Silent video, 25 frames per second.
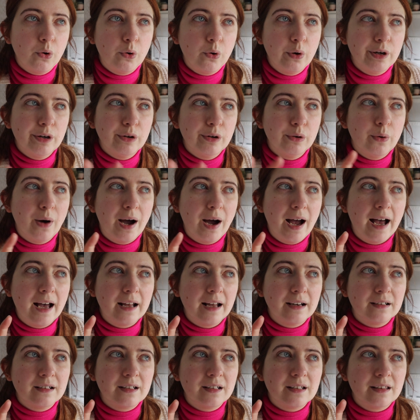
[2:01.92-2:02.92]
oil,
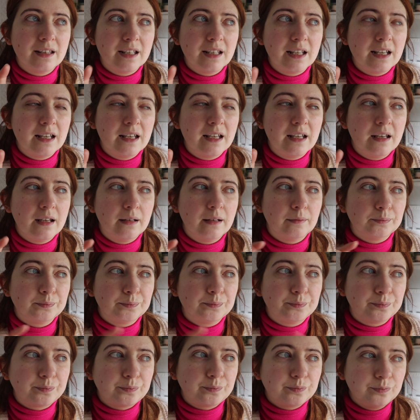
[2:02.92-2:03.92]
and they
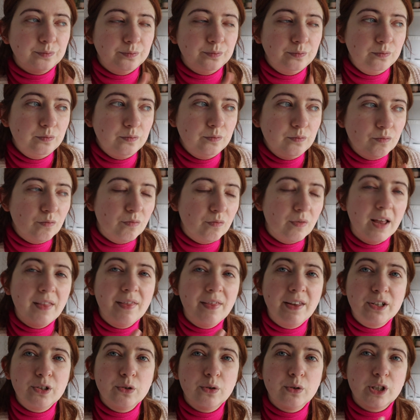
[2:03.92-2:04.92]

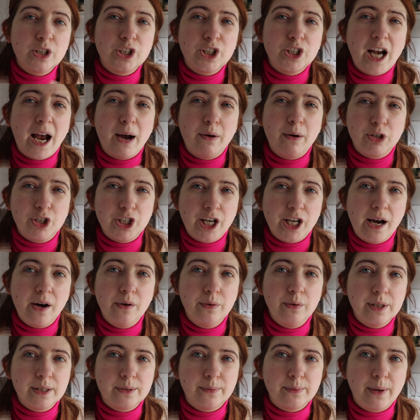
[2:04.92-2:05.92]
do a shower
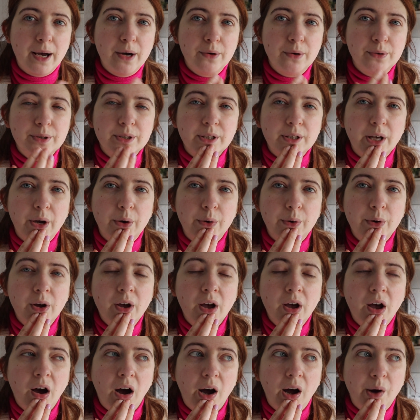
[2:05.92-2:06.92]
gel as well, so
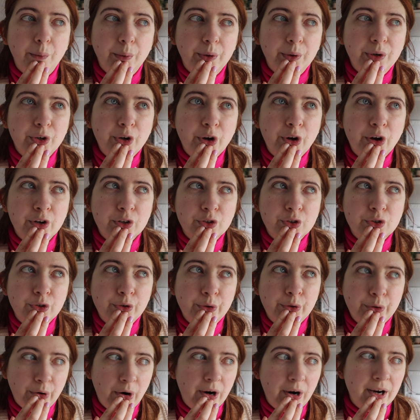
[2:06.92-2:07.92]
I want to go and
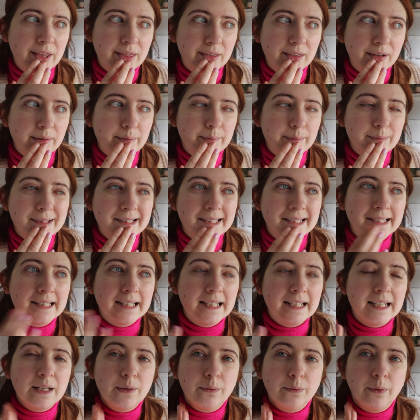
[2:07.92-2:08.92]
try them and
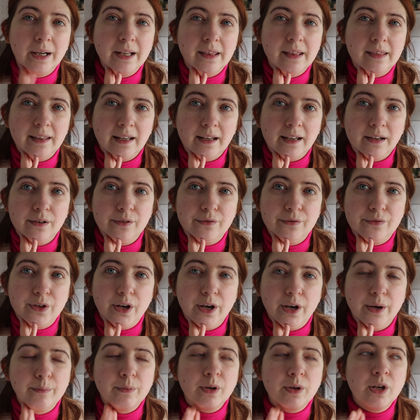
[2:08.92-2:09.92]
see what I think of
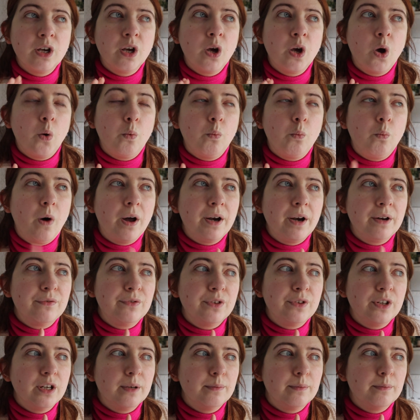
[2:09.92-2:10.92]
them. One of
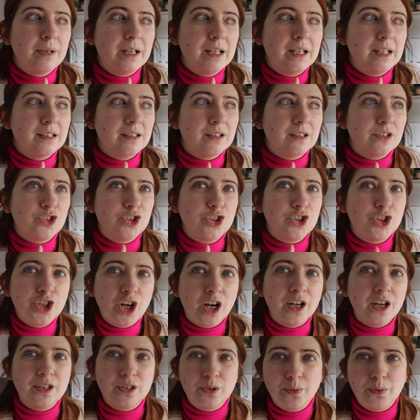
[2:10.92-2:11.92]
them is
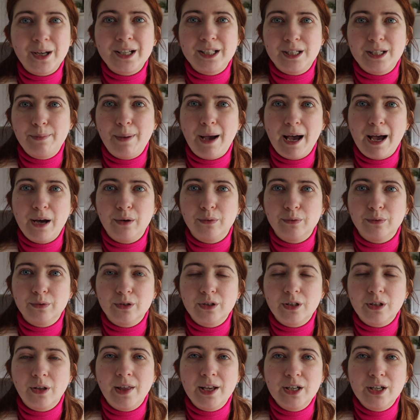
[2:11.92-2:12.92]
just £20,
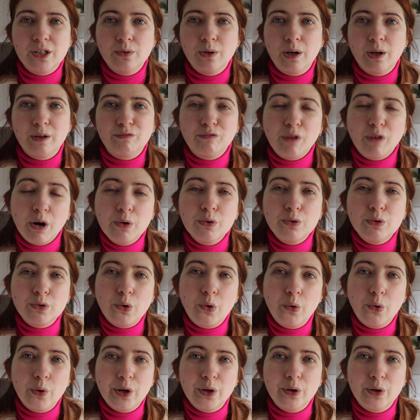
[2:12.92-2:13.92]
so they do a rose
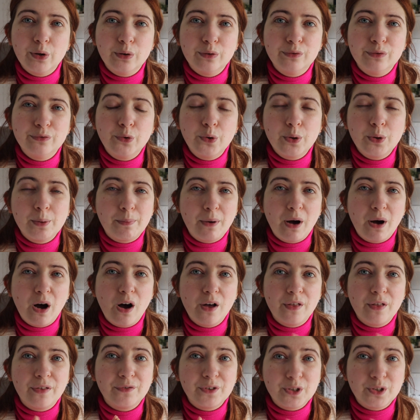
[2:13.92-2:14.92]
oil for the
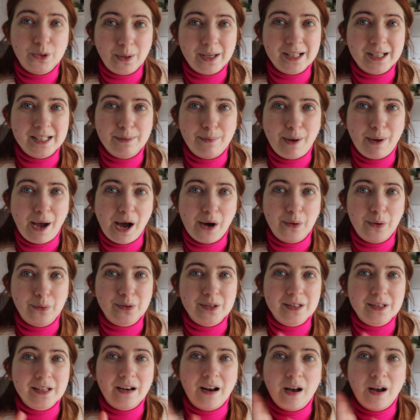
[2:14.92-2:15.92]
bath for
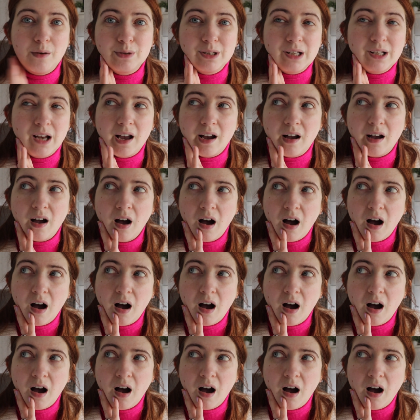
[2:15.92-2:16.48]
£20, and I was like,